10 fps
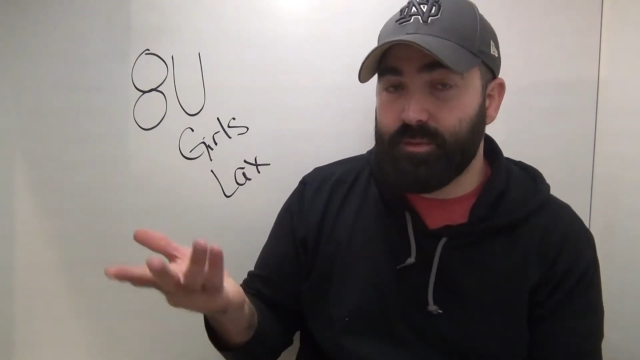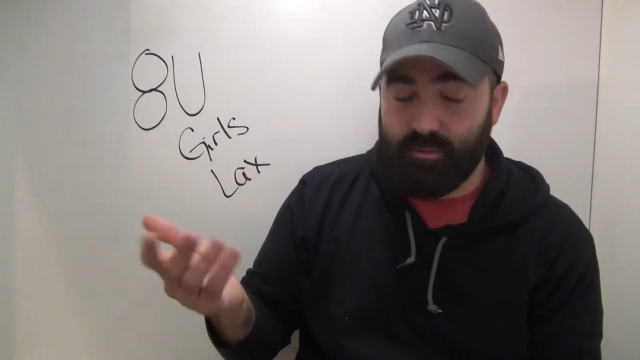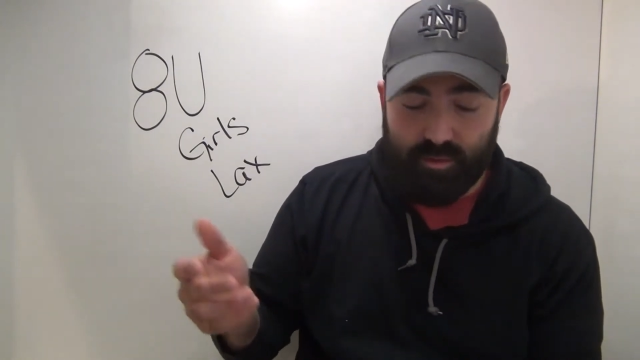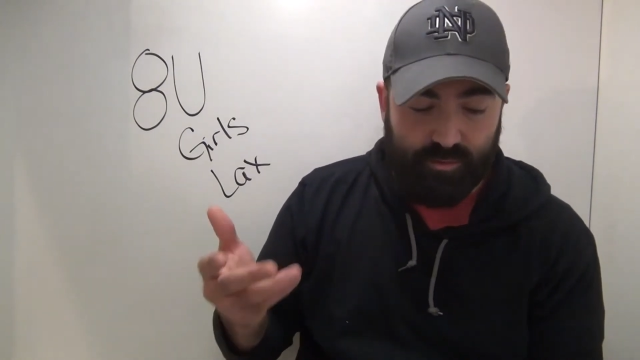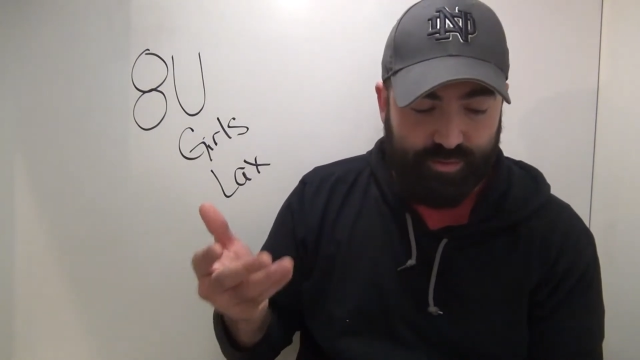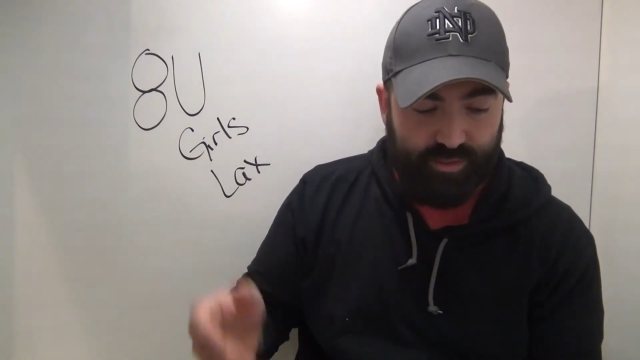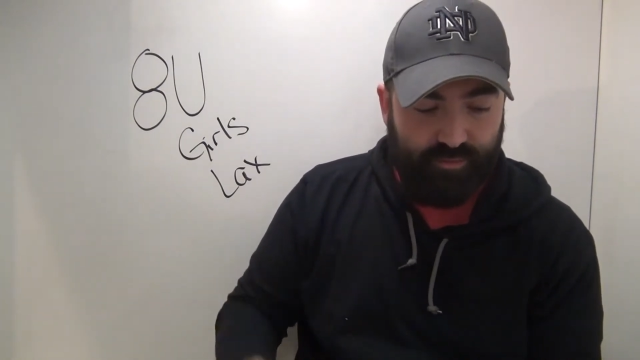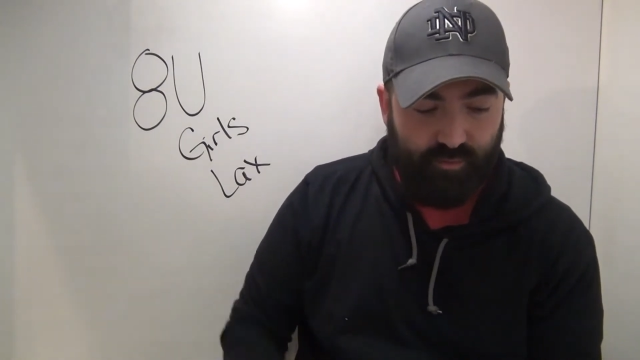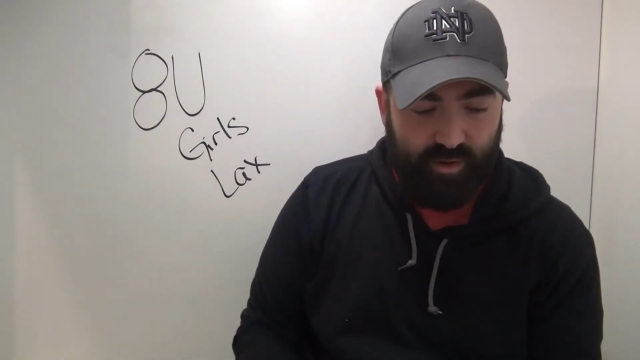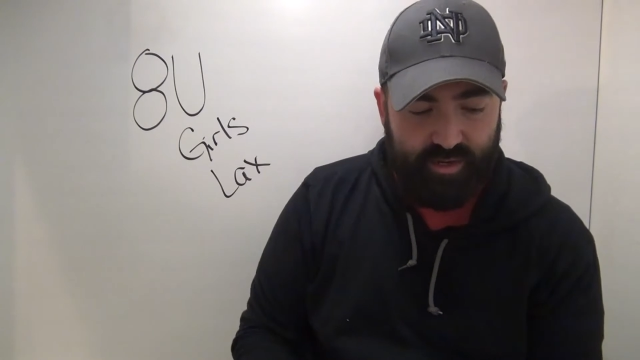So
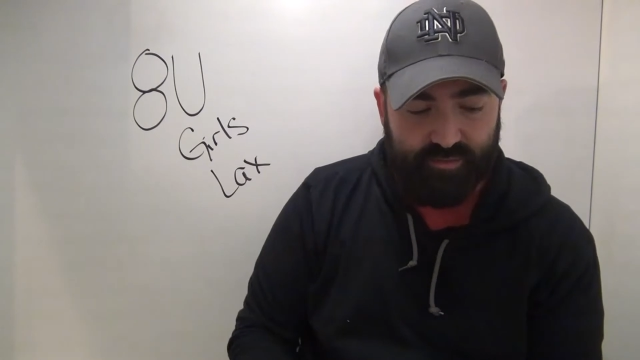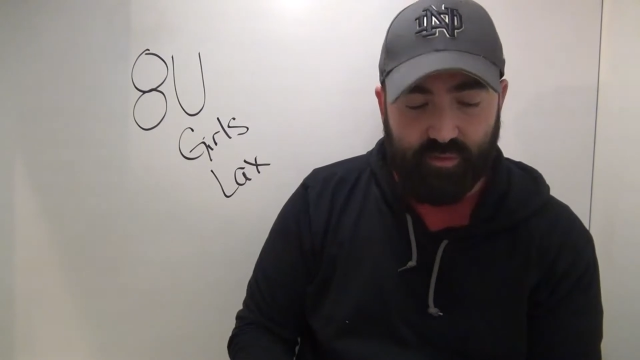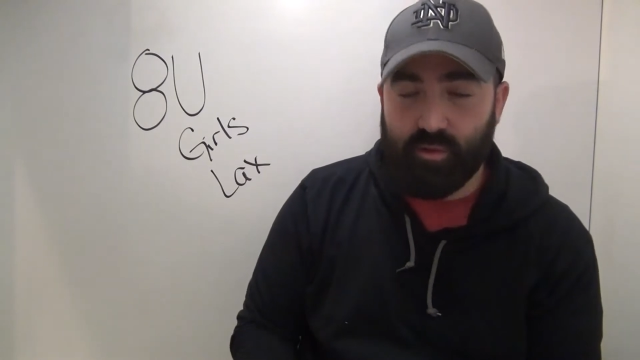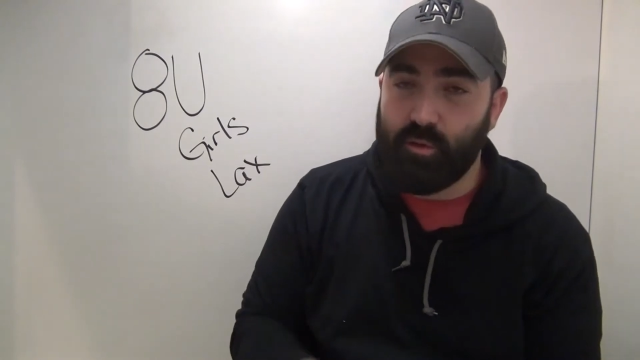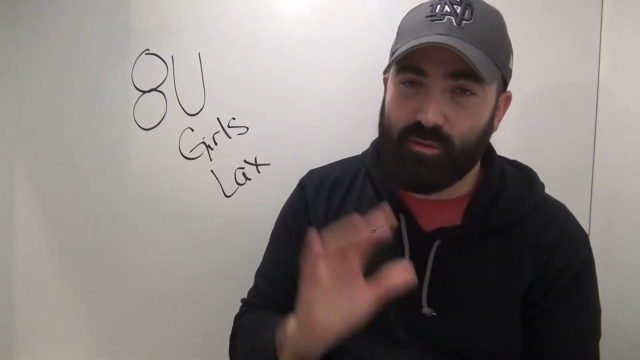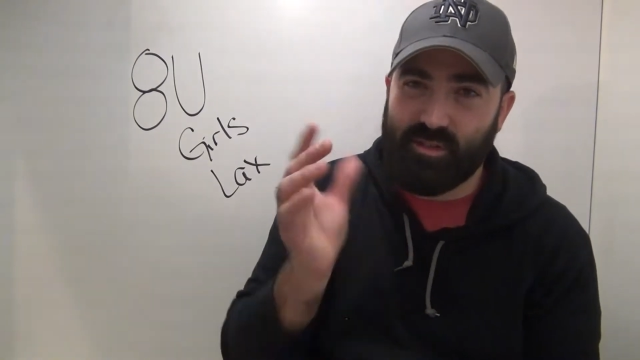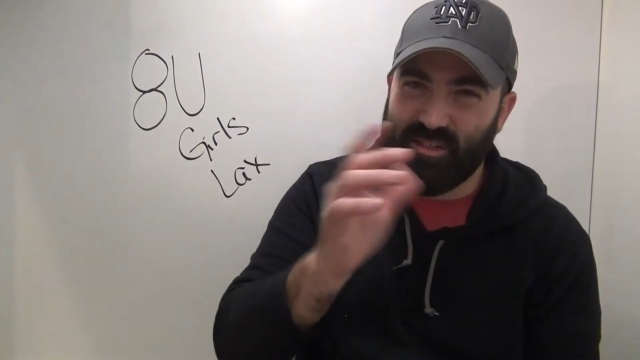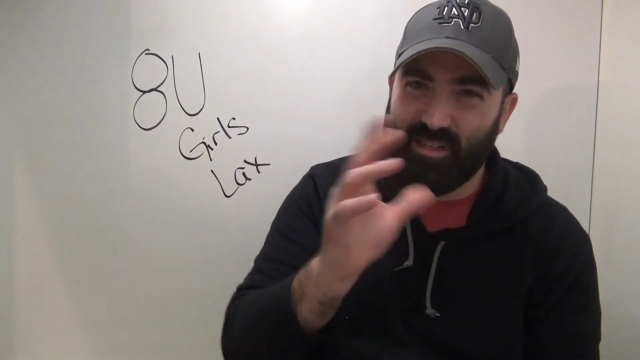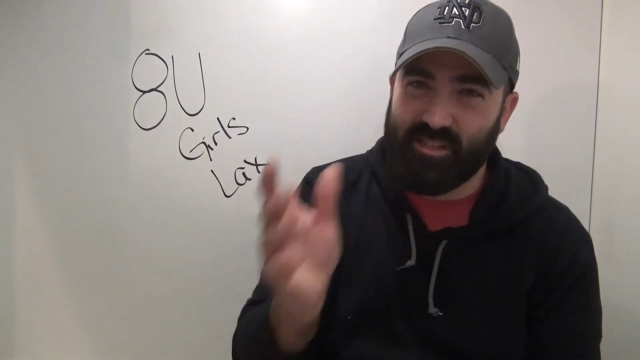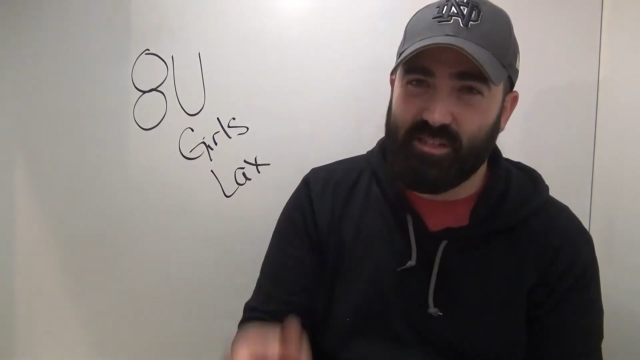6-foot radius for the goals,
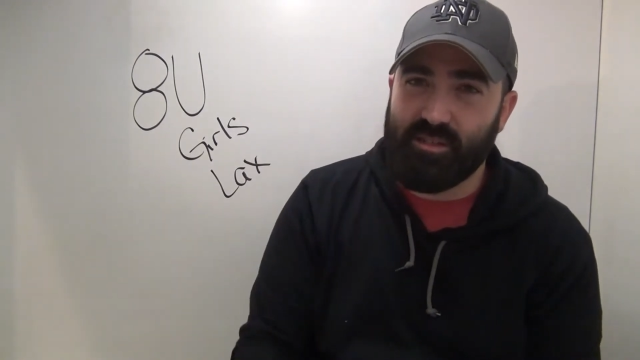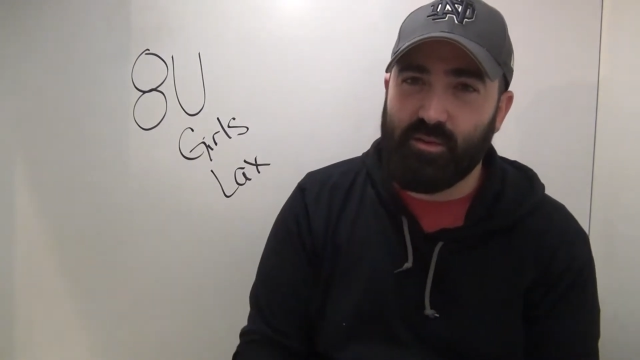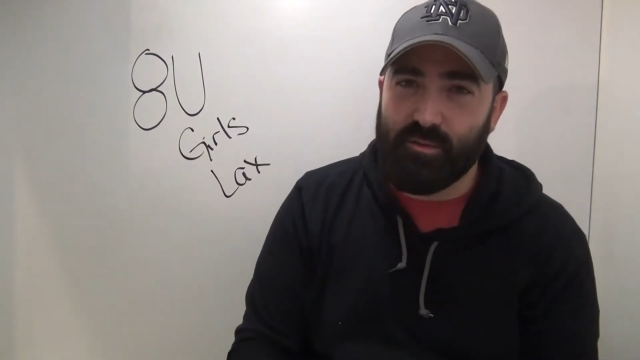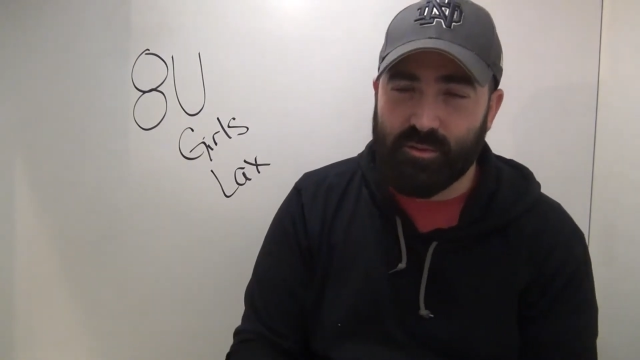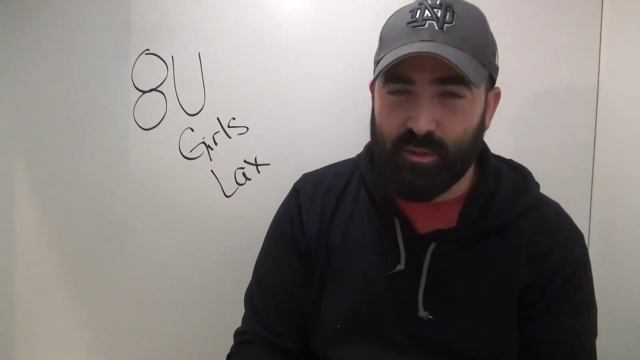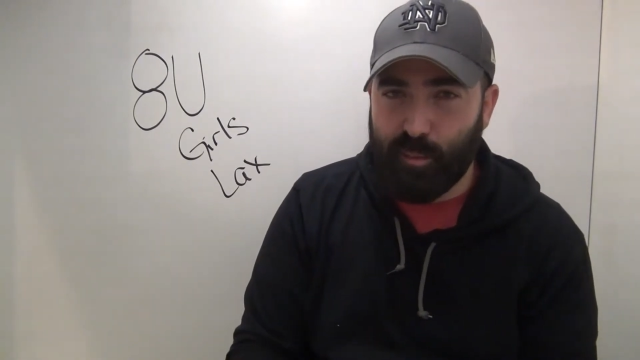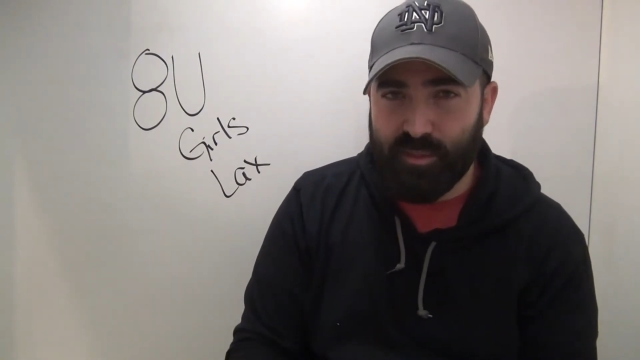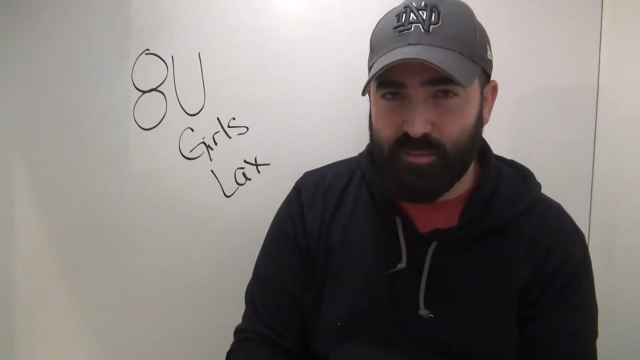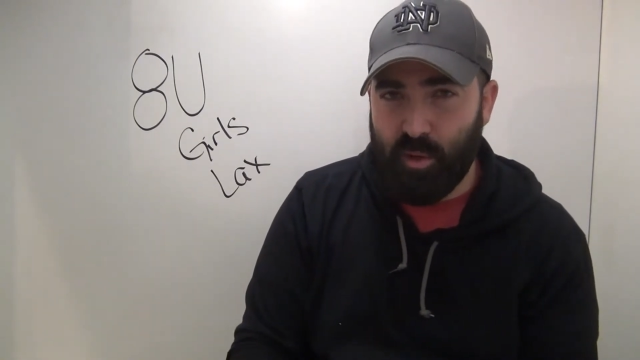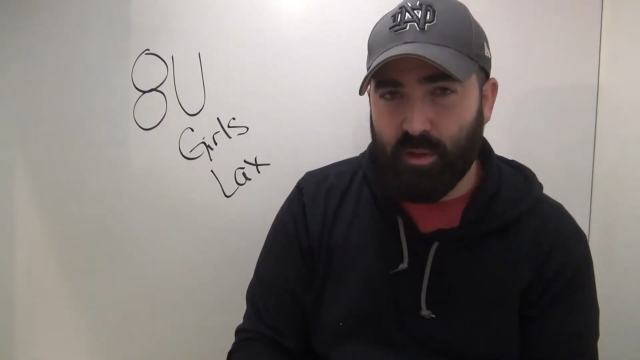because the goals are a little
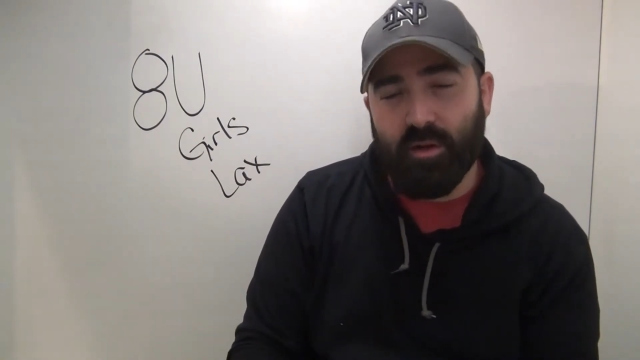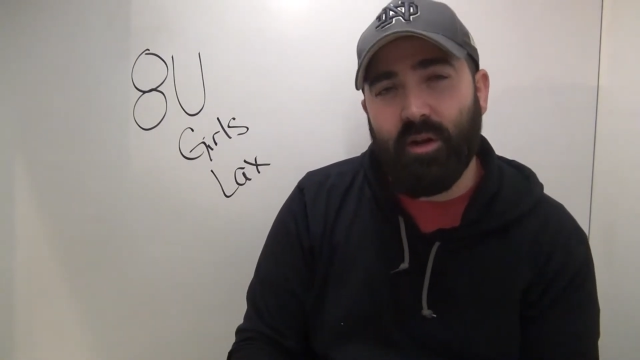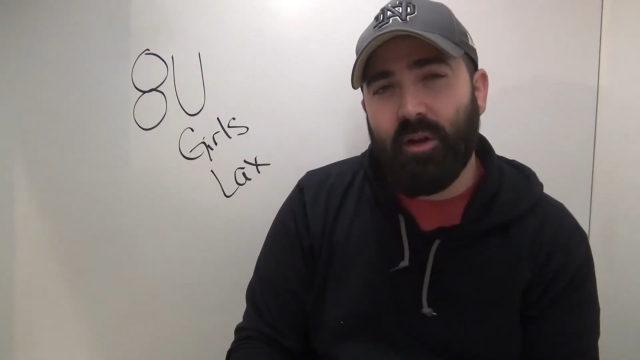bit smaller,